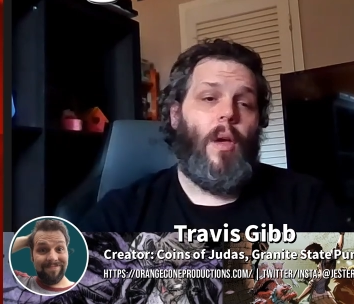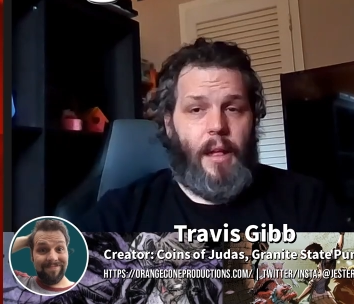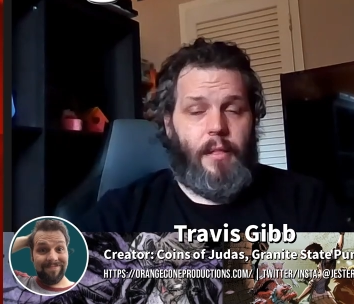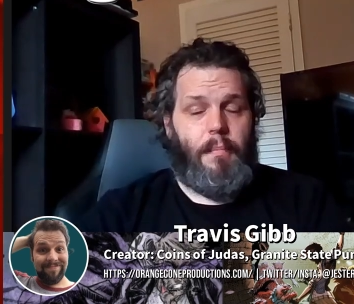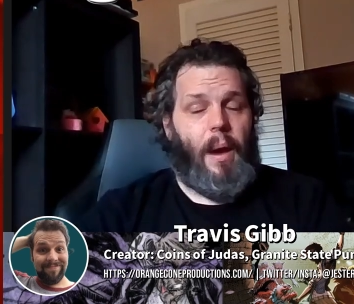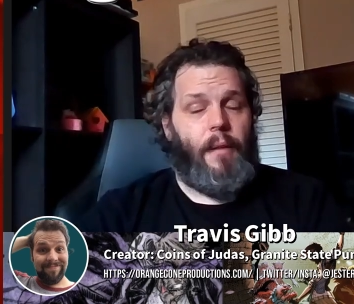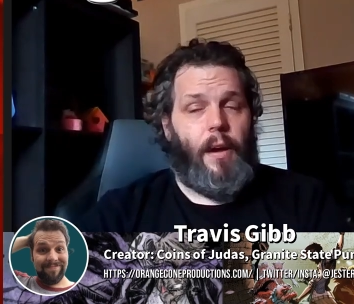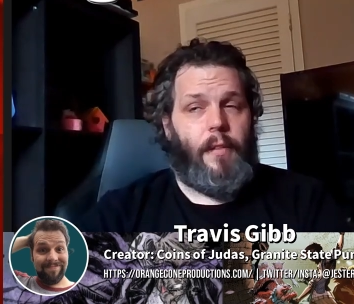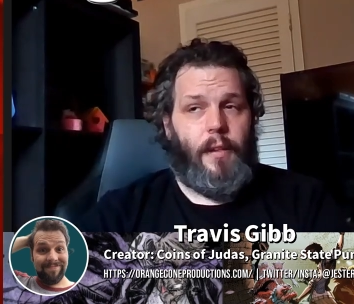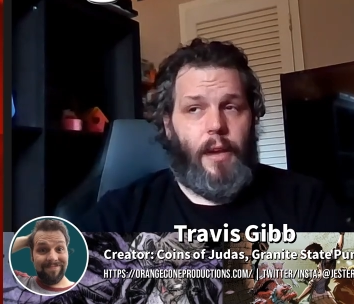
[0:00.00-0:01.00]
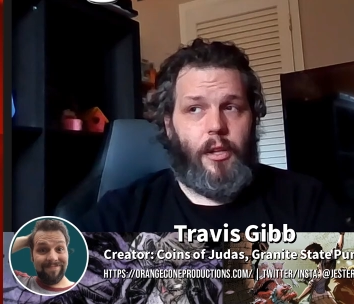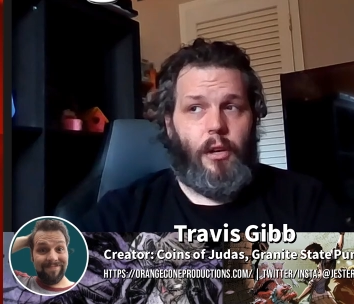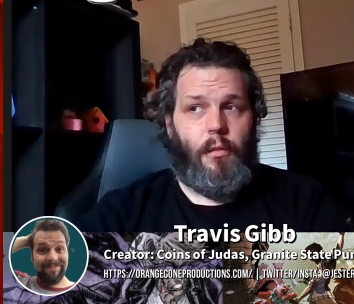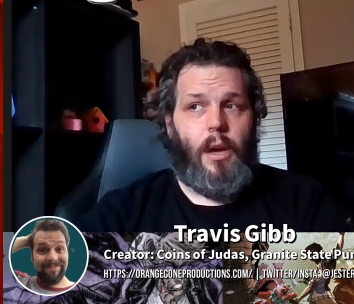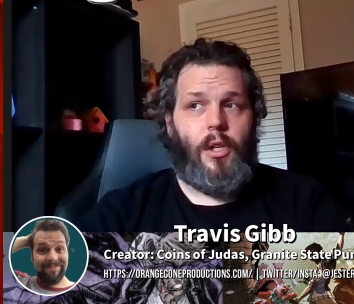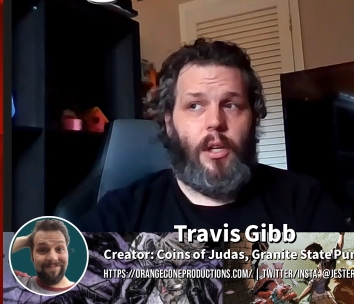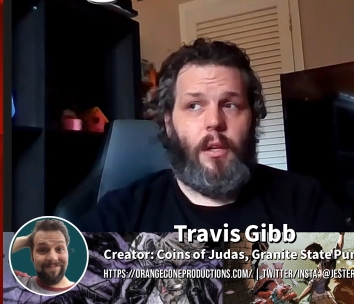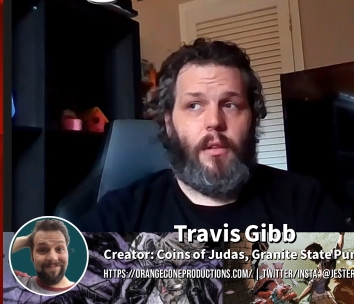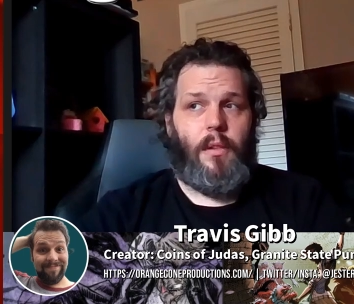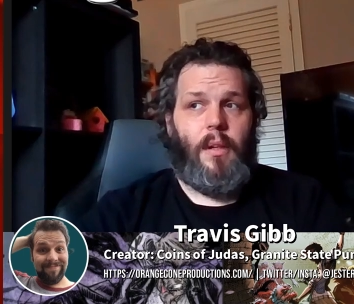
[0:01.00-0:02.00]
Speaker 1: That's my advice to the next generation.
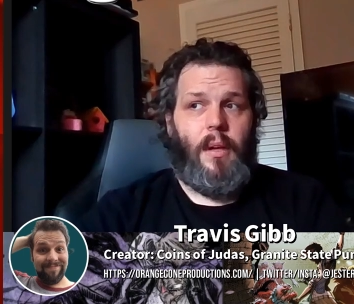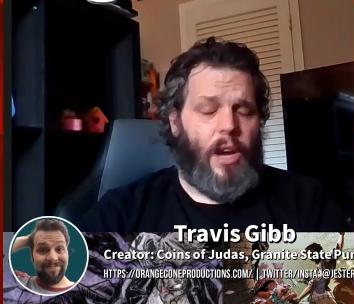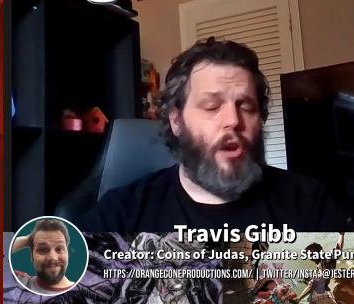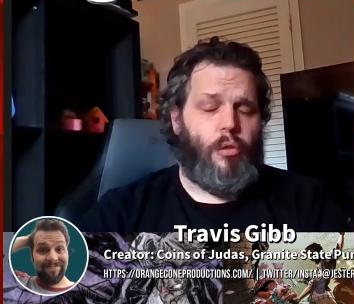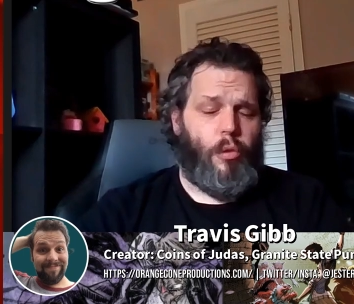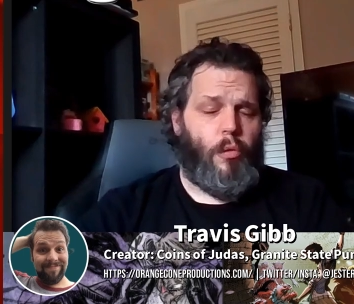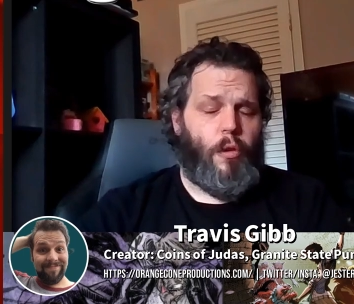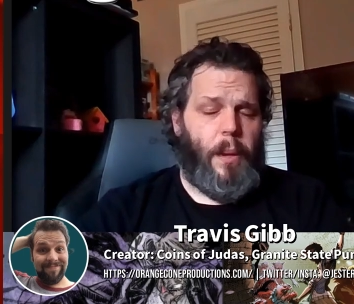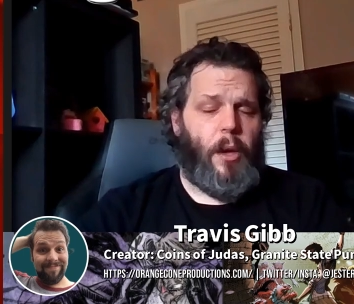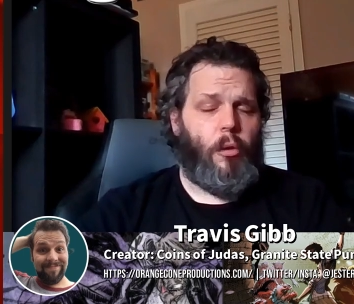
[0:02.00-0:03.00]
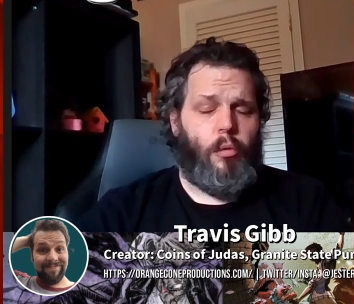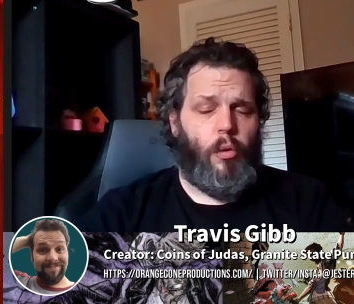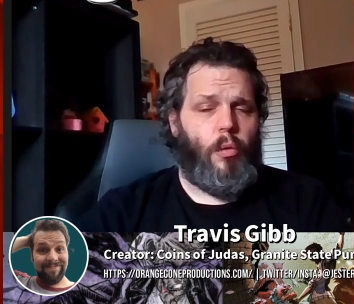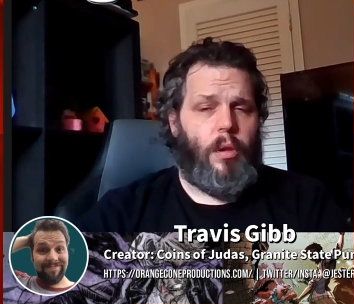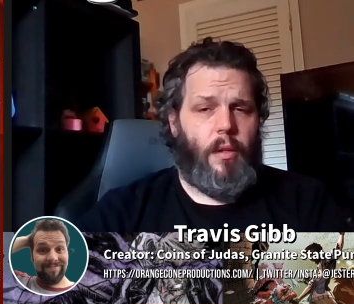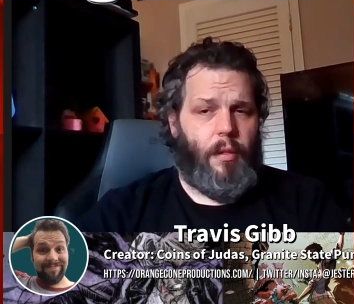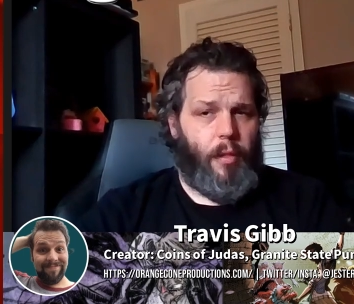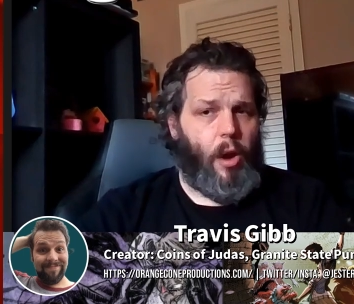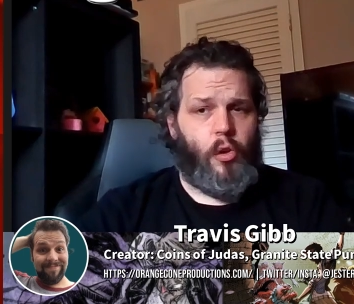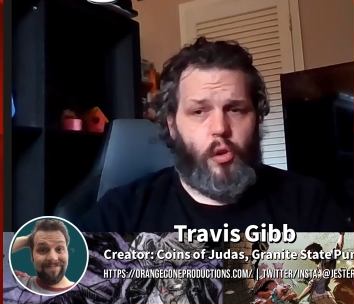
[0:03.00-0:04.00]
Is say your truth, speak your truths, because as
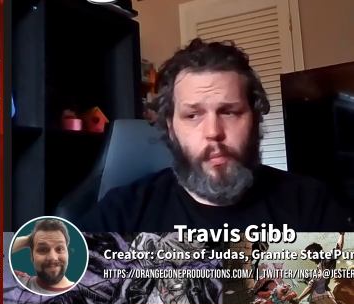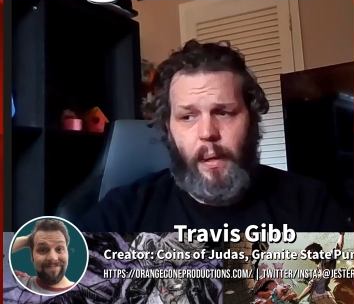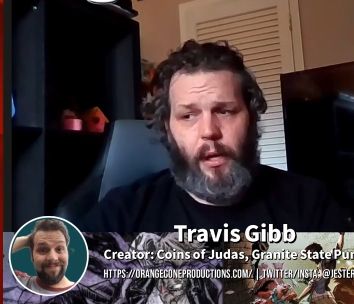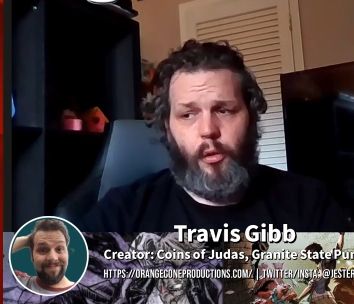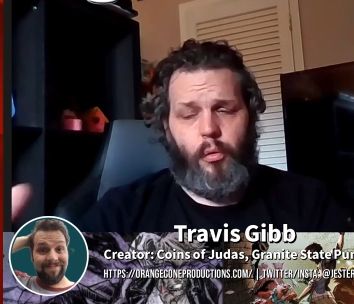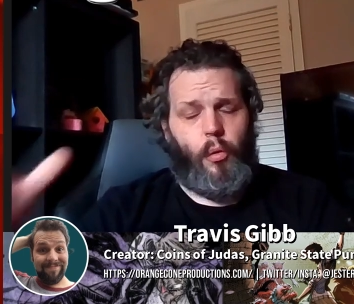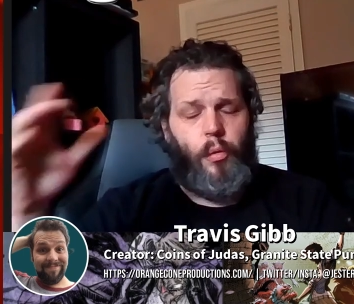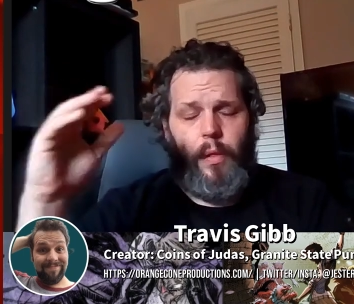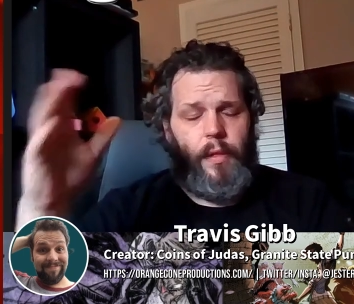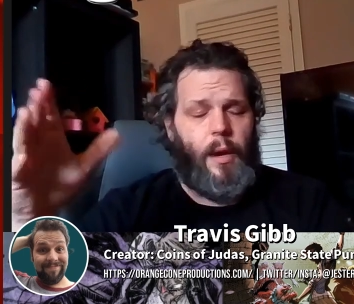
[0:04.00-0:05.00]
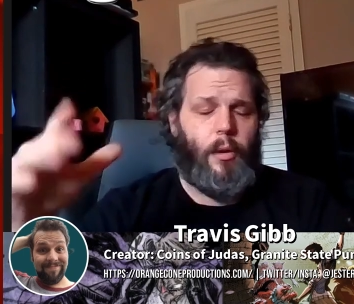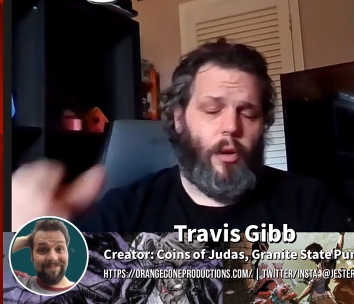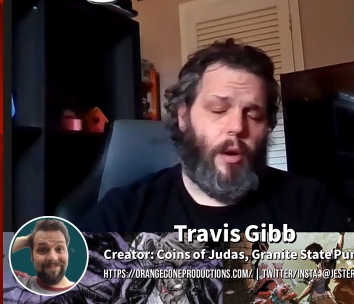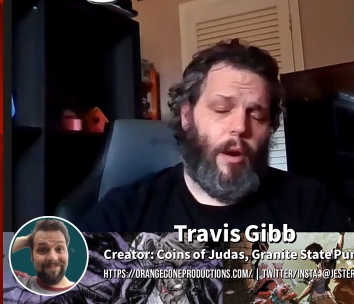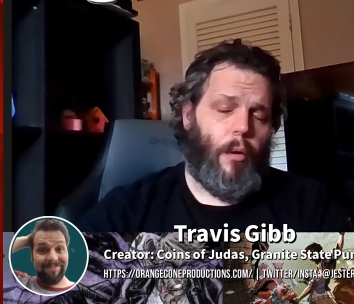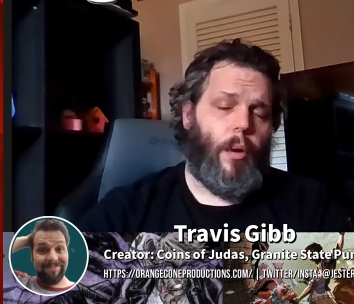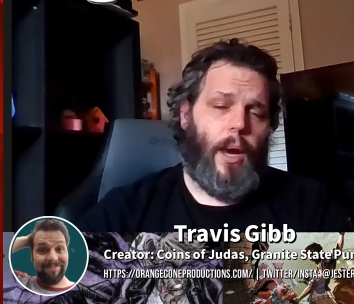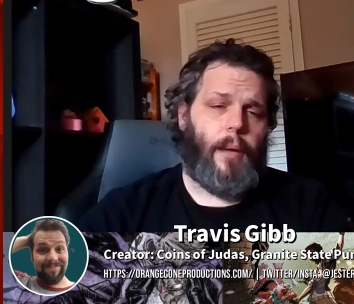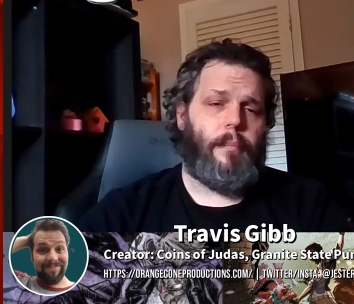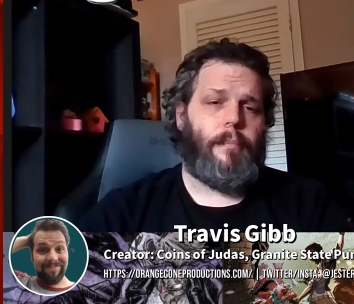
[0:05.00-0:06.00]
long as you're speaking truth, it's going to turn out
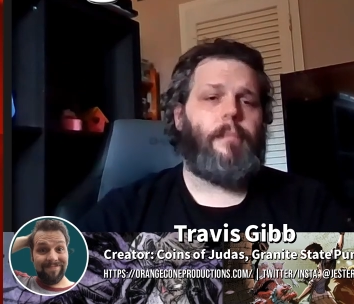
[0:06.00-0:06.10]
okay.